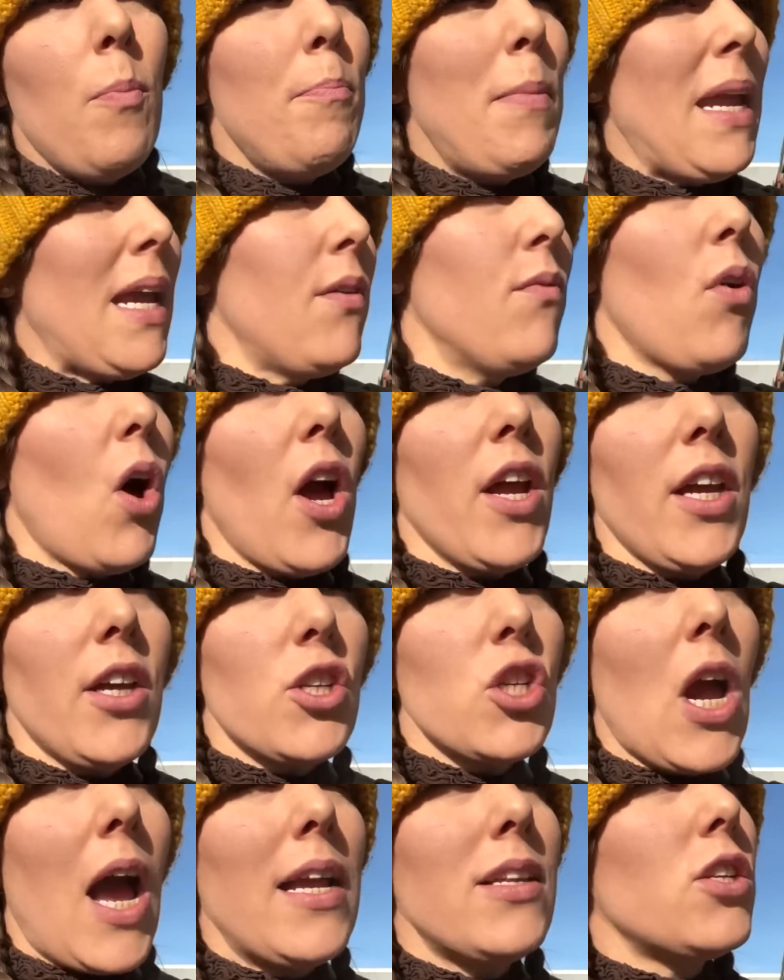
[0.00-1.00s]
Me and Roy are
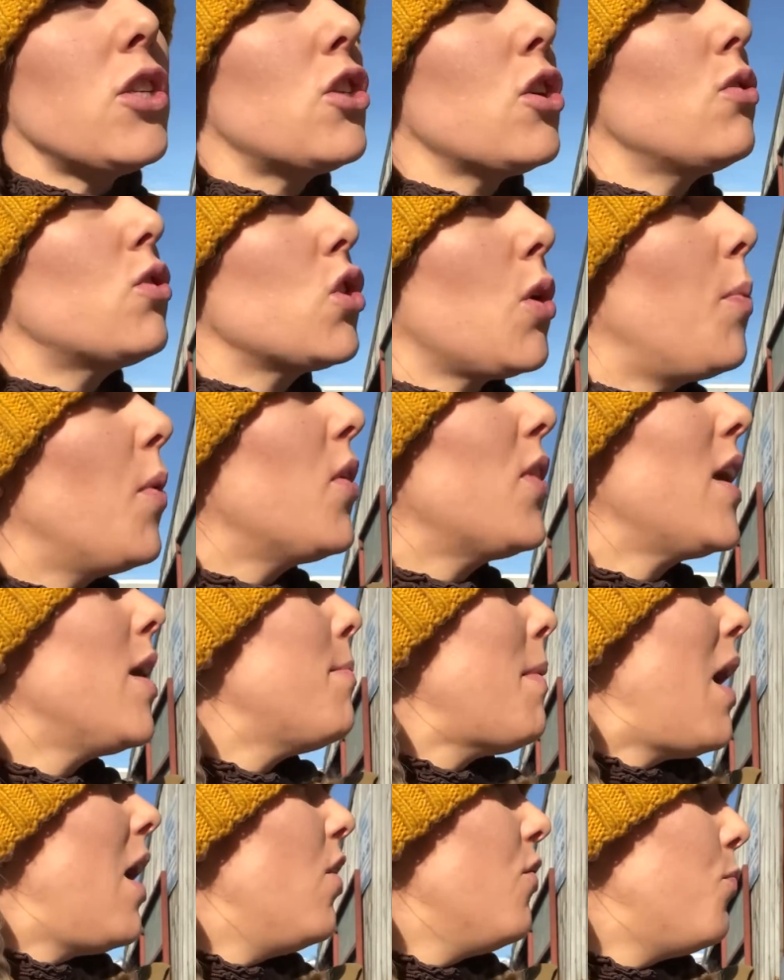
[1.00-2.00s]
trying to do double the
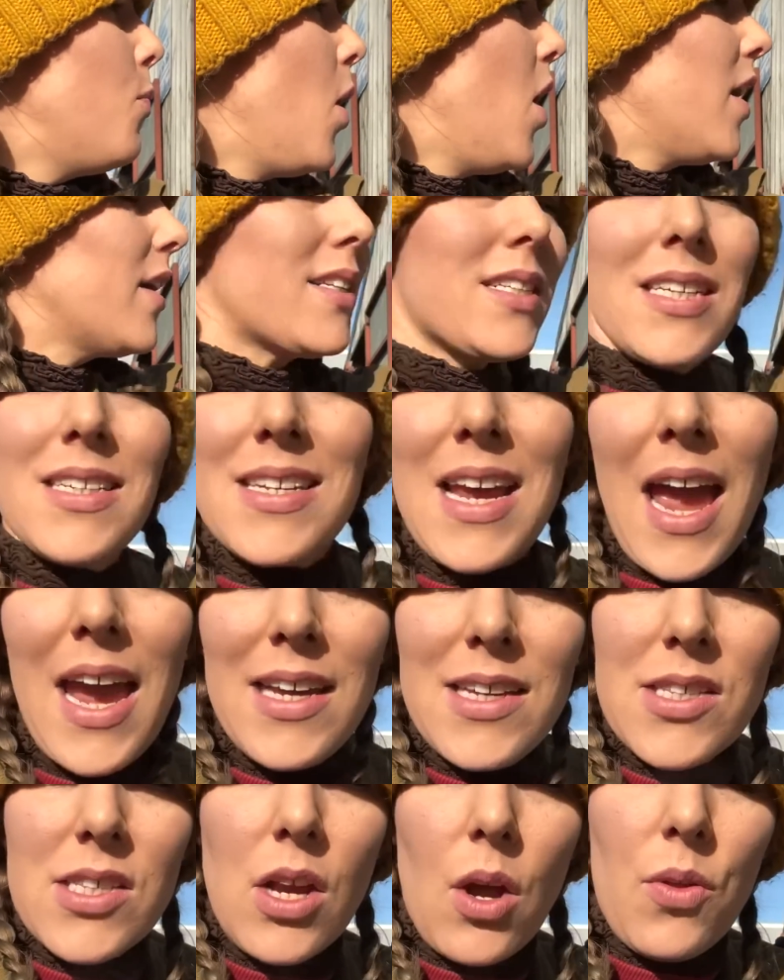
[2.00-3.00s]
amount of work
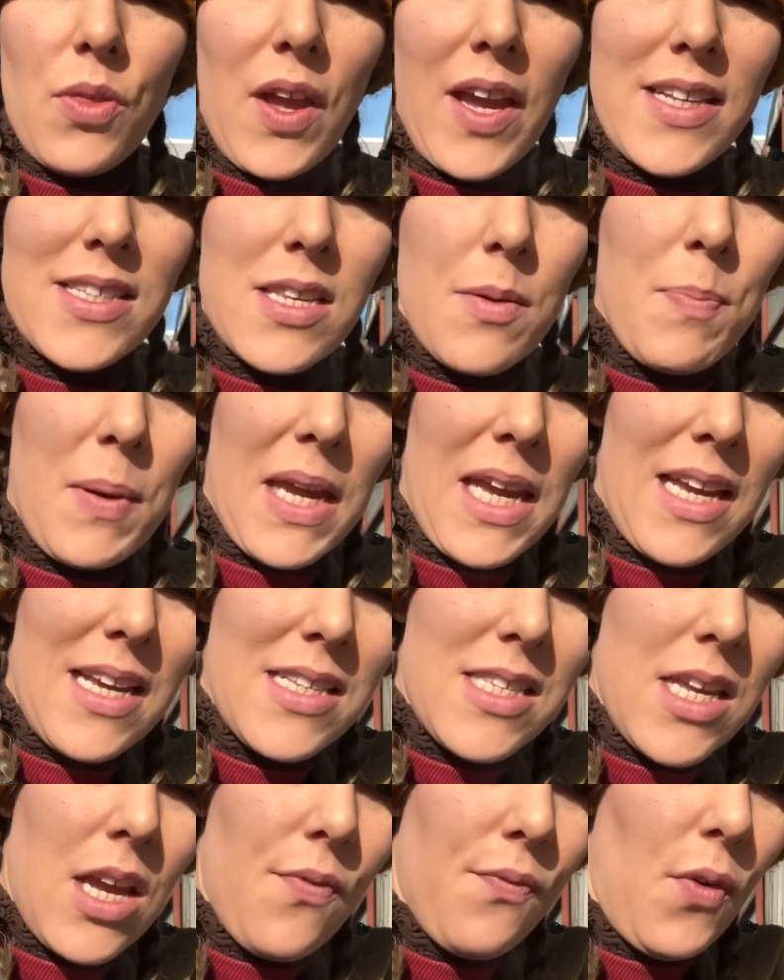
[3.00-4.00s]
today so that it's a bit
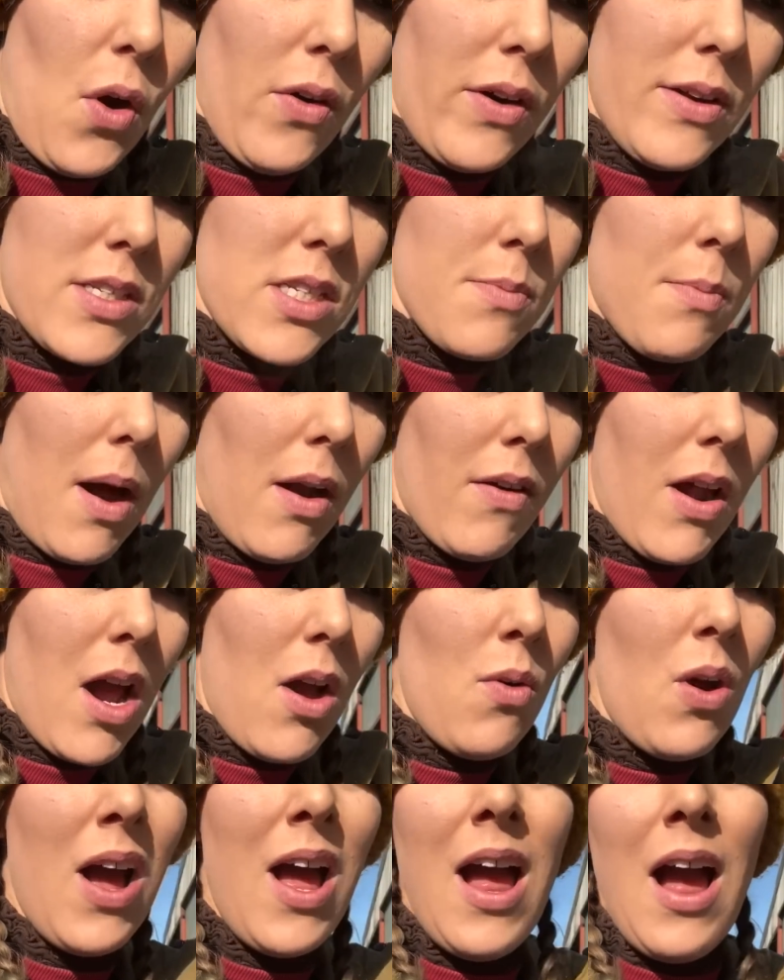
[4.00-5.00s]
easier for him
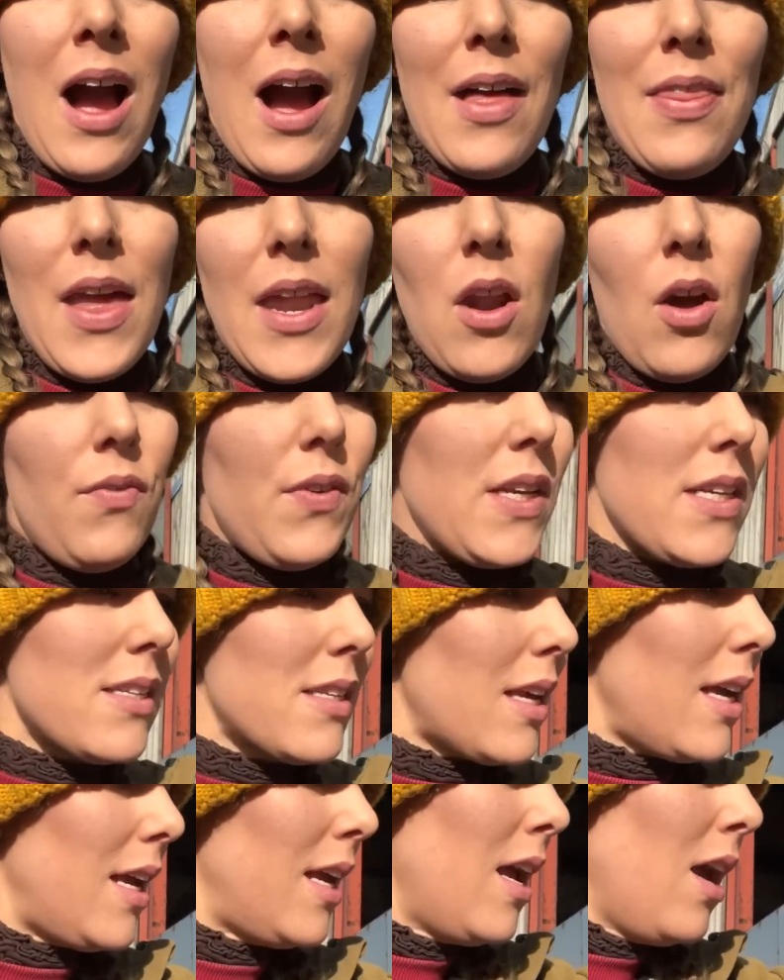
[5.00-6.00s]
tomorrow, and then
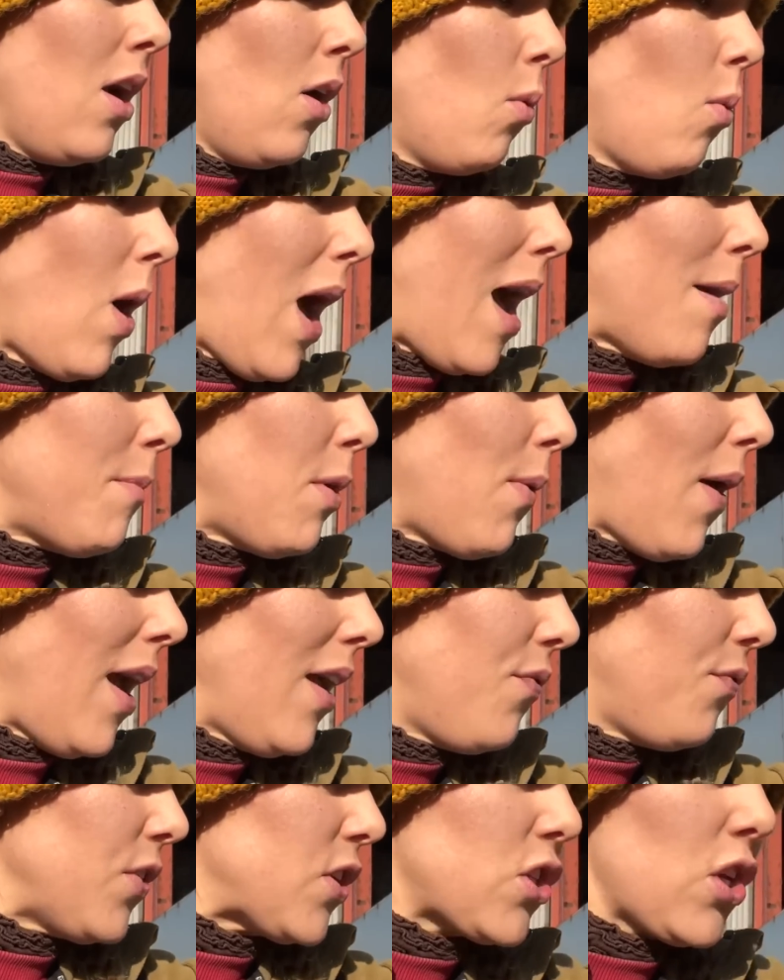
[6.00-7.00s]
obviously I'm
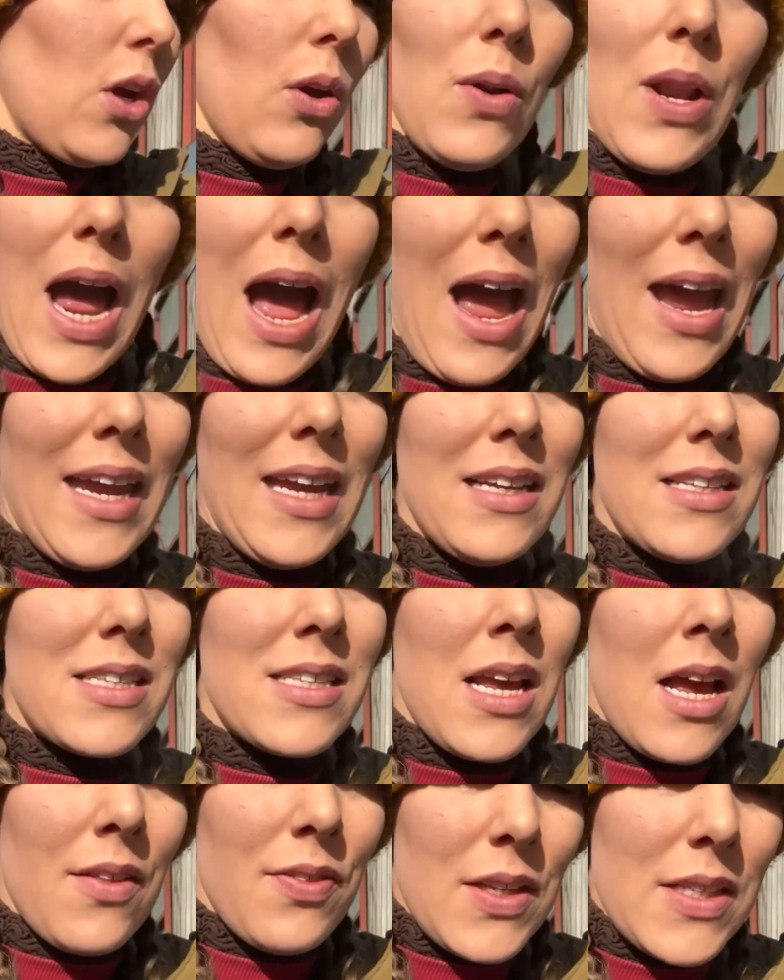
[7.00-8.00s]
away for 2 nights.
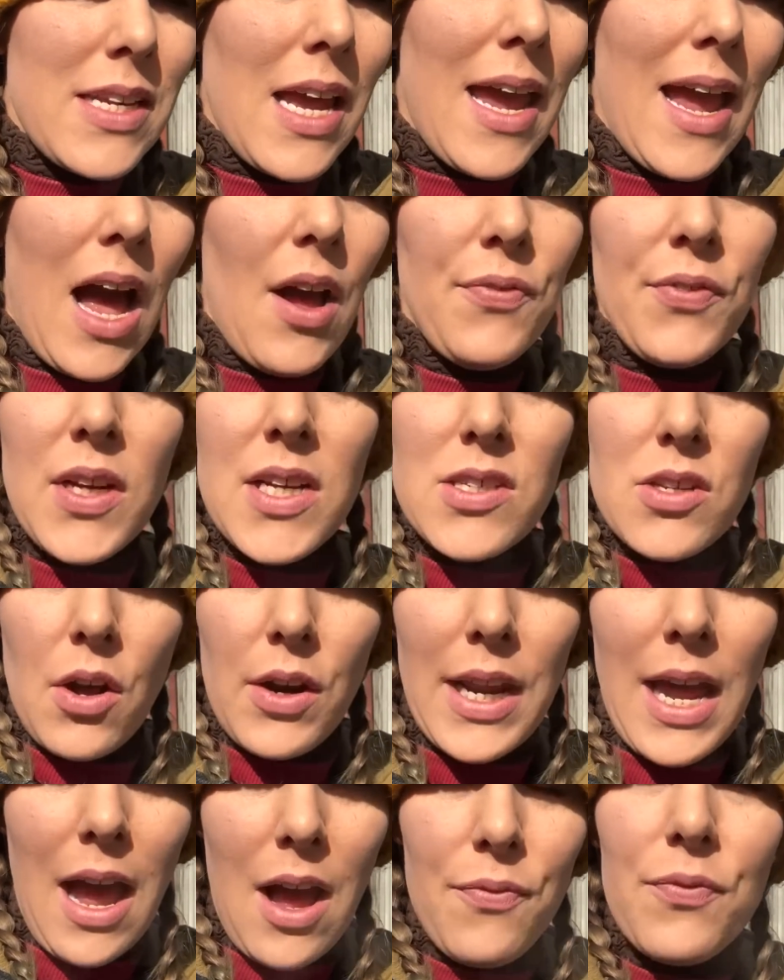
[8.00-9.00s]
The day after he's
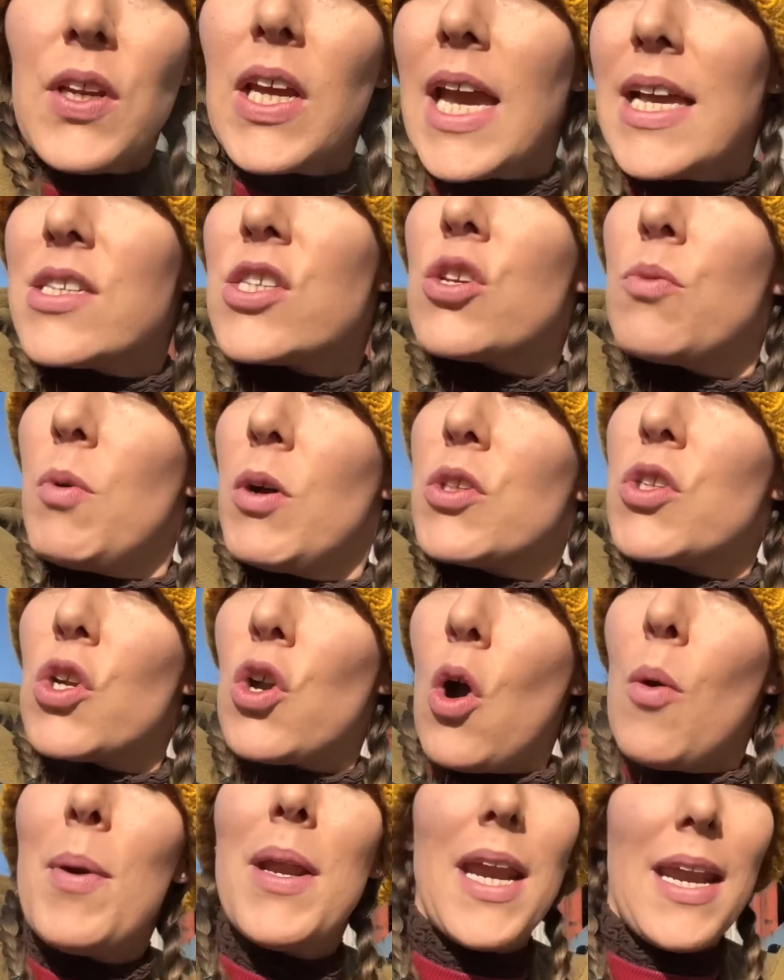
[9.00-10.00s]
going to have to get someone to
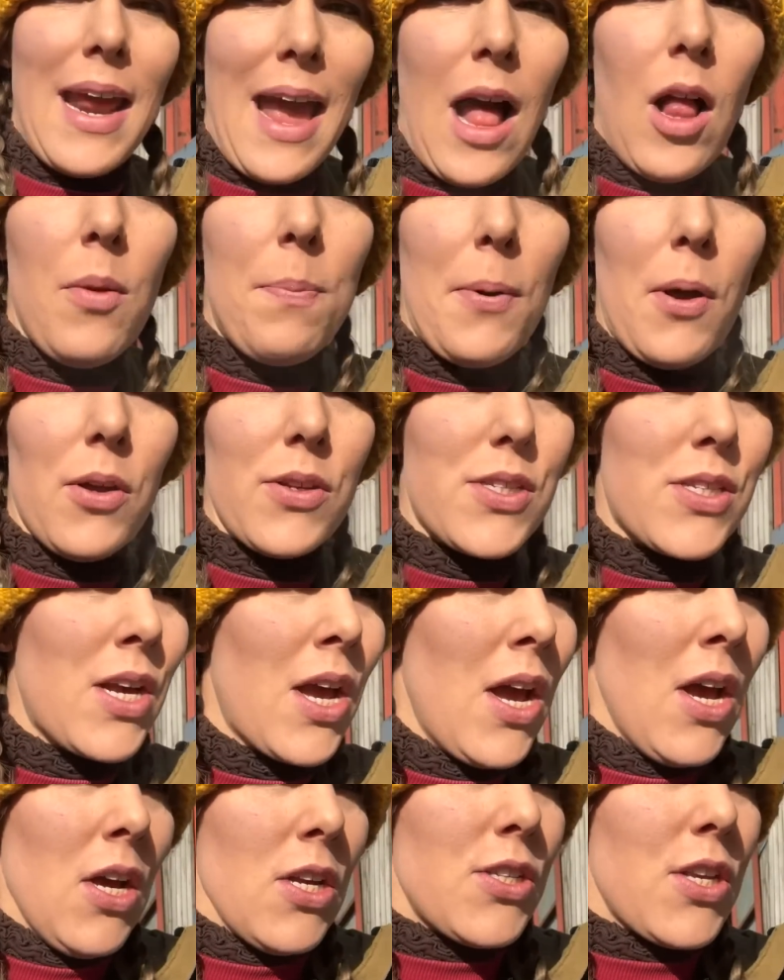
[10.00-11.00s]
come in and help us,
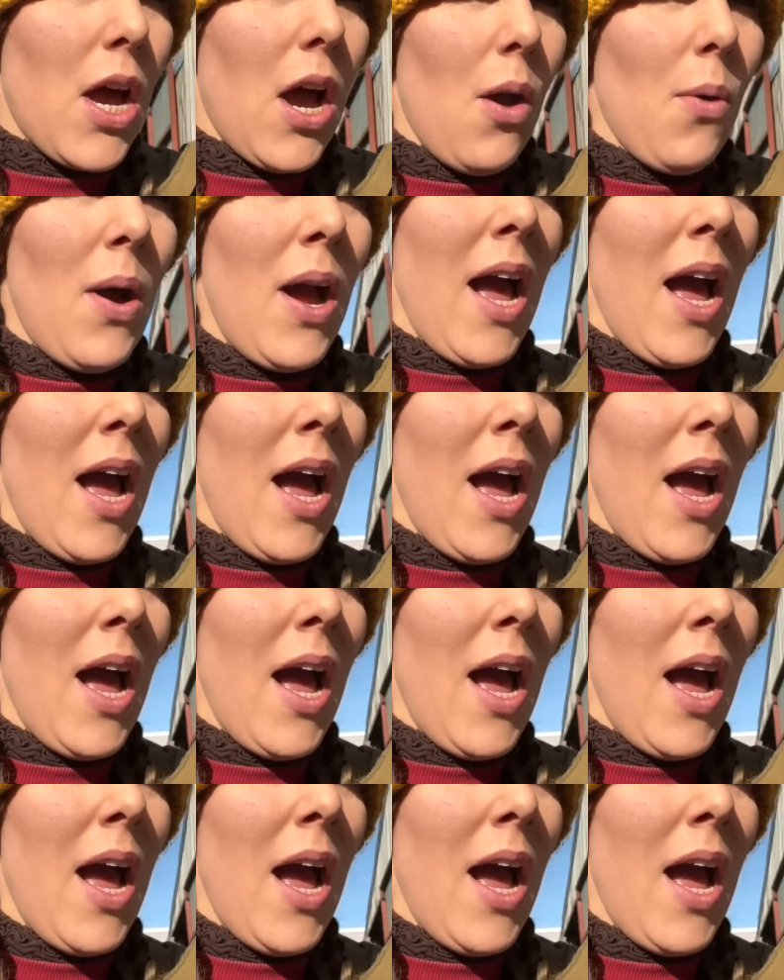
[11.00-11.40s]
so